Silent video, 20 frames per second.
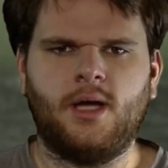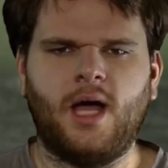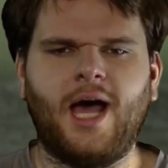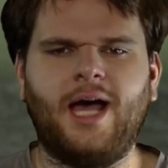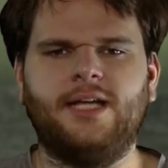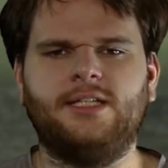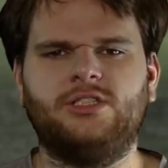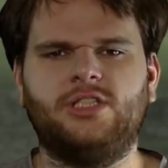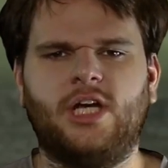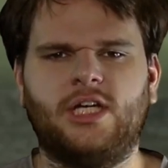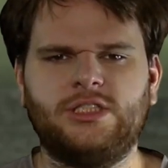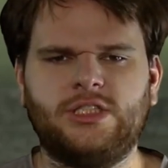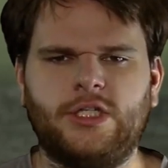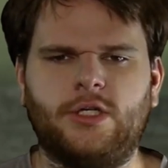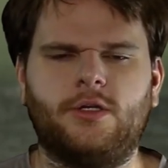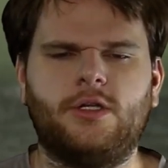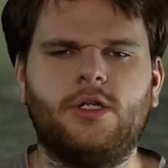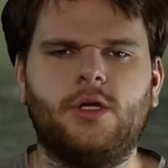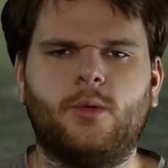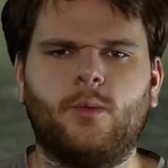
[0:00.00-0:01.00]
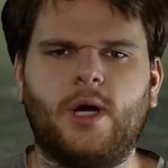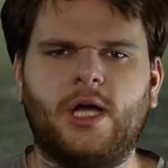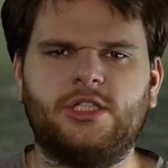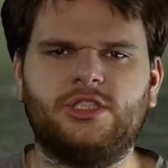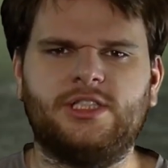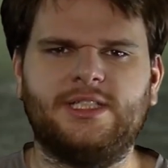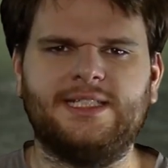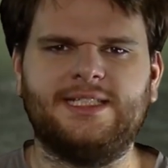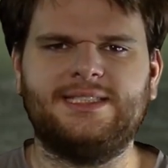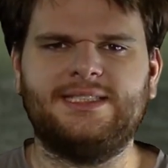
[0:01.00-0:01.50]
Hi, Josh here, and you're
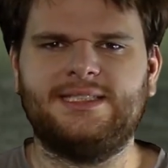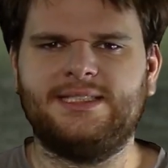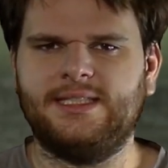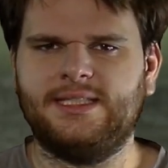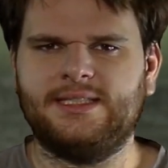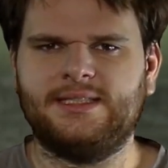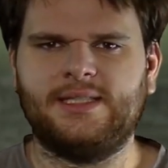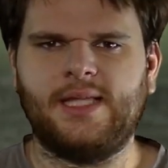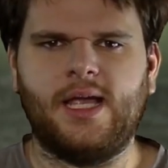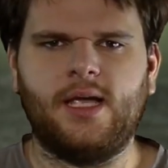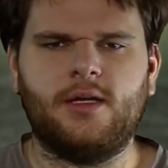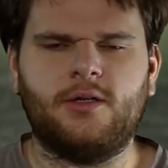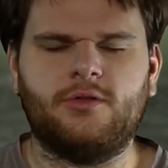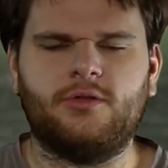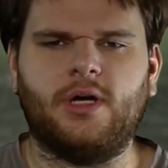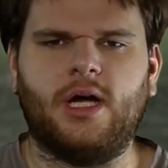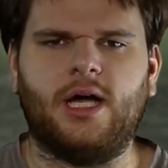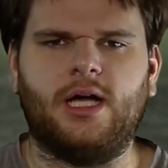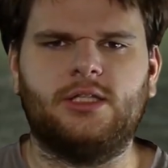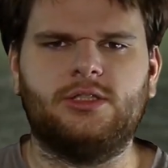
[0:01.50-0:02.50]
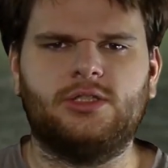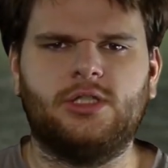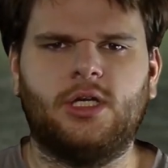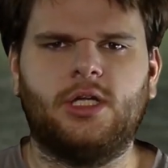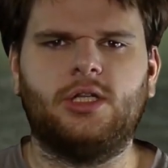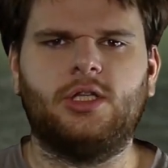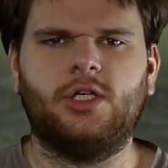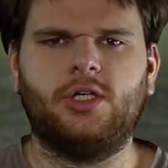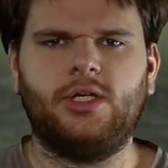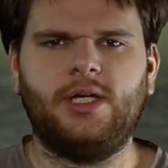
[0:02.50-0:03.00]
watching 610 Garage.
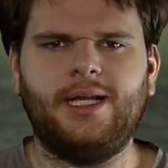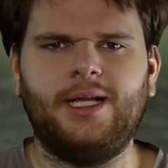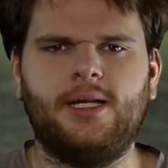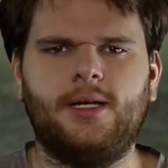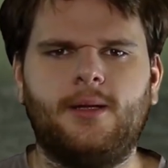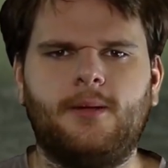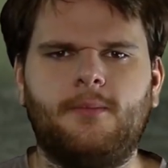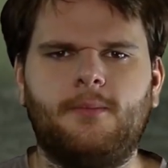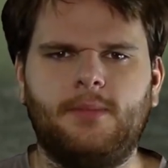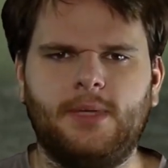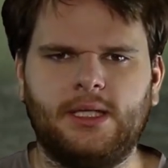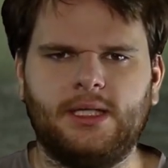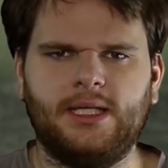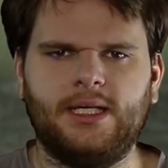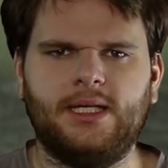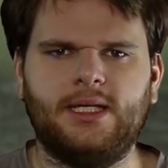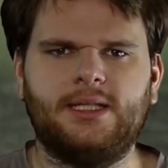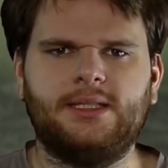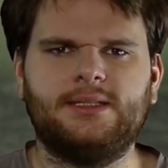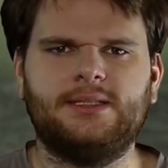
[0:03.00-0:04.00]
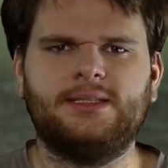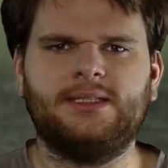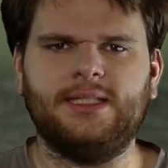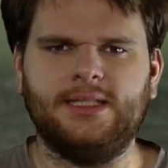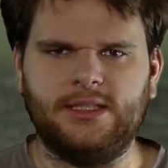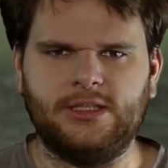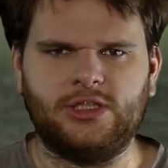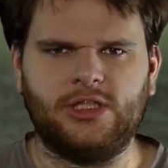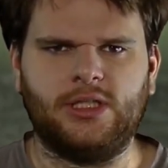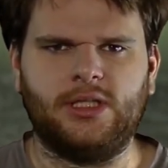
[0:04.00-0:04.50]
Learn it, build it,
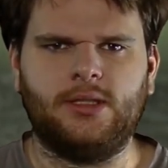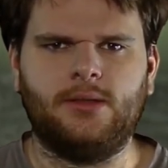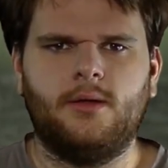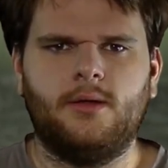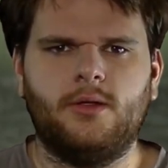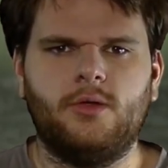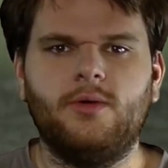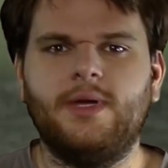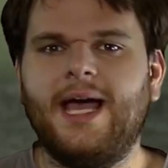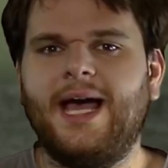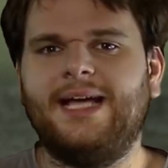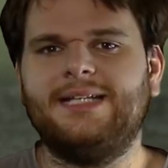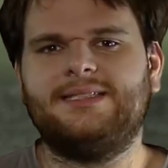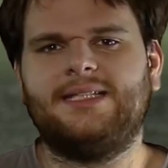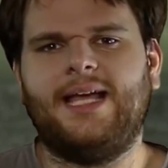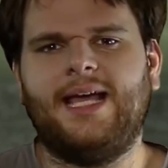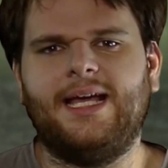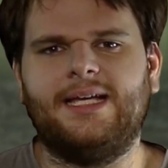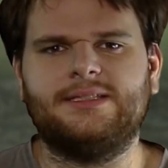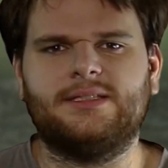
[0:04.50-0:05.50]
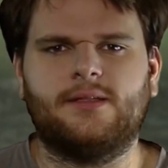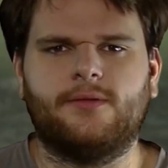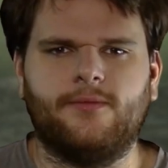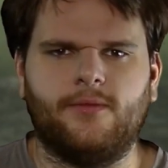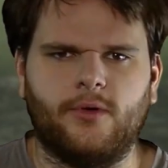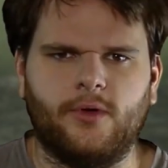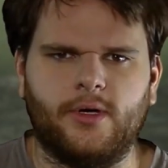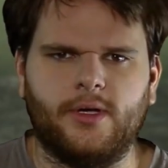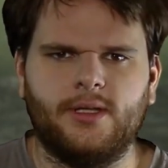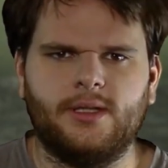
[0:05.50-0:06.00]
teach it. You guys asked
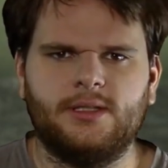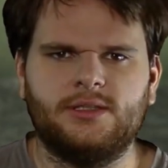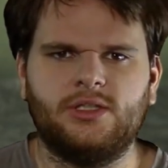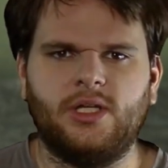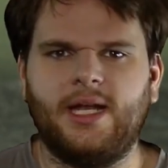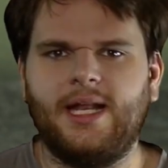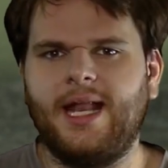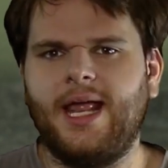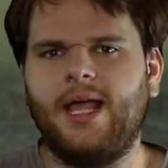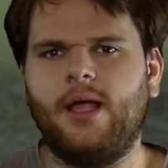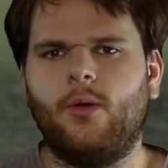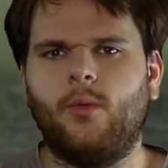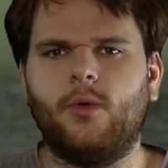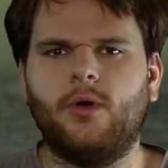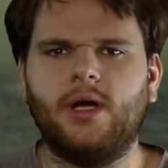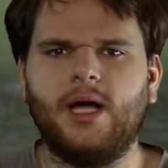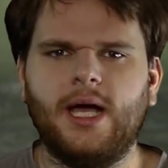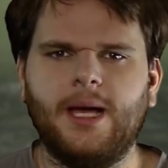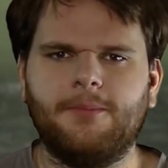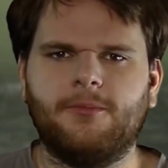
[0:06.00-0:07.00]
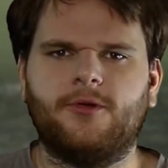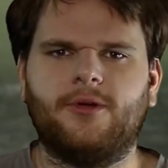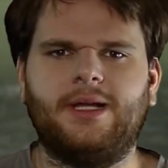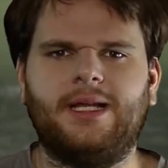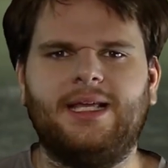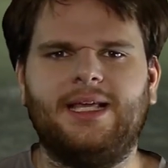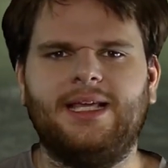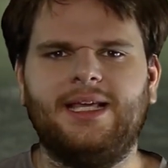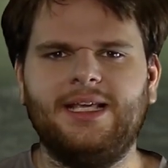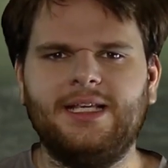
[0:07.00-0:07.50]
for it, so today we're
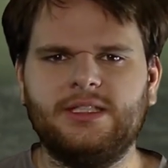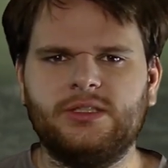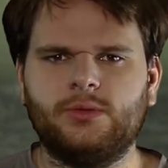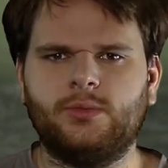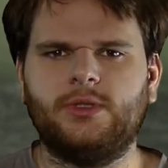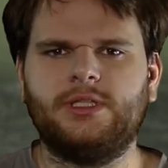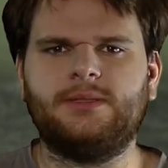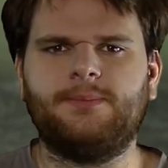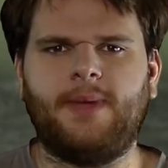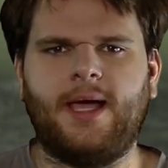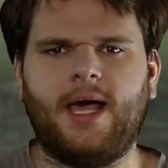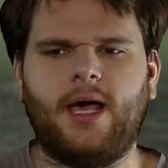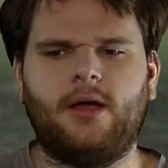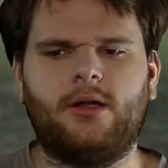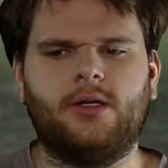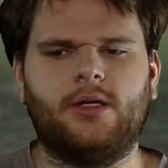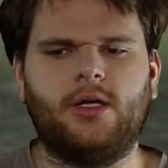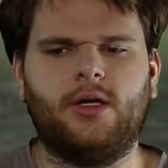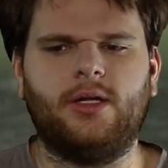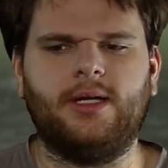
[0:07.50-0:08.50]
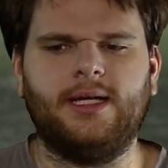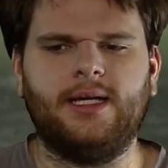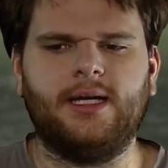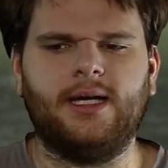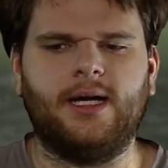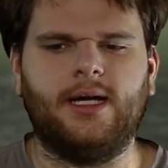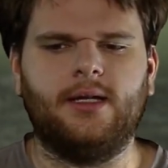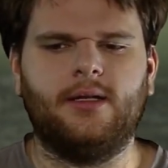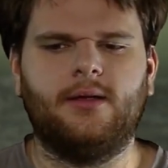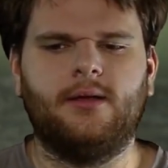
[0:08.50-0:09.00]
upgrading Eastwood's powder coating
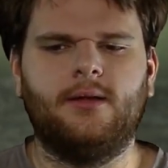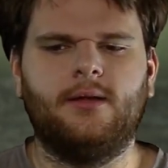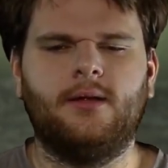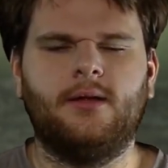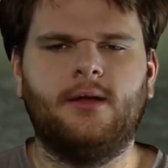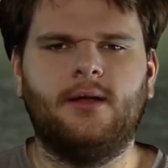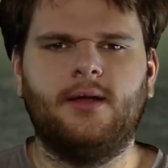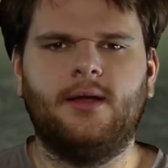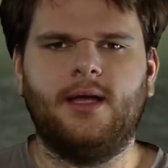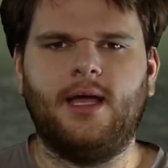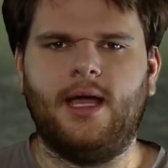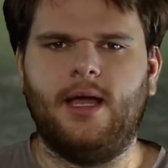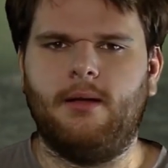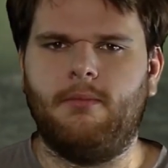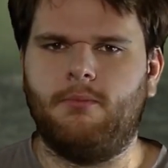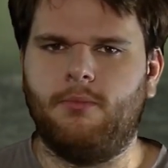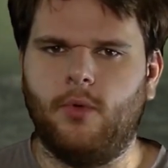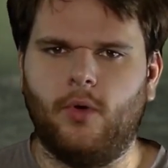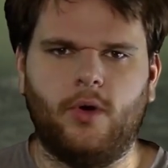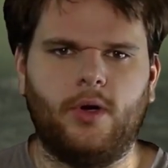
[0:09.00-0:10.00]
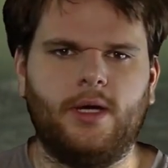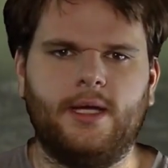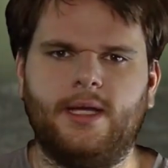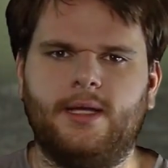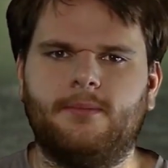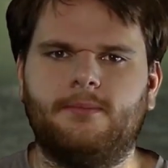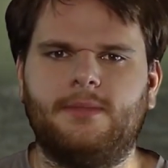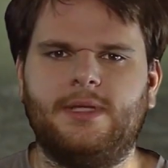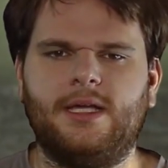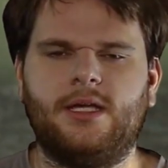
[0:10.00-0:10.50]
gun. And boy,
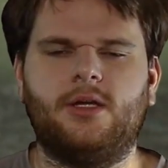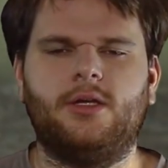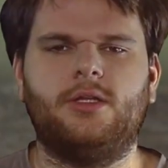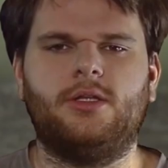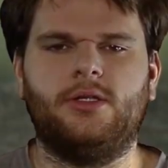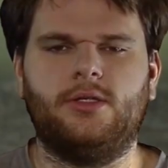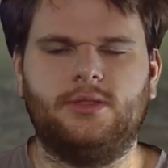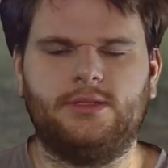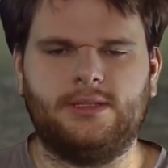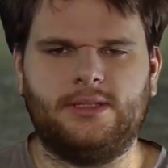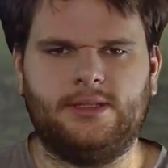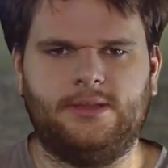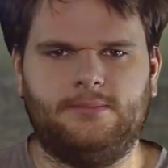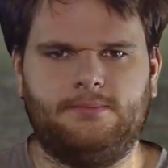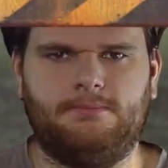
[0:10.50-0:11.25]
it could use it.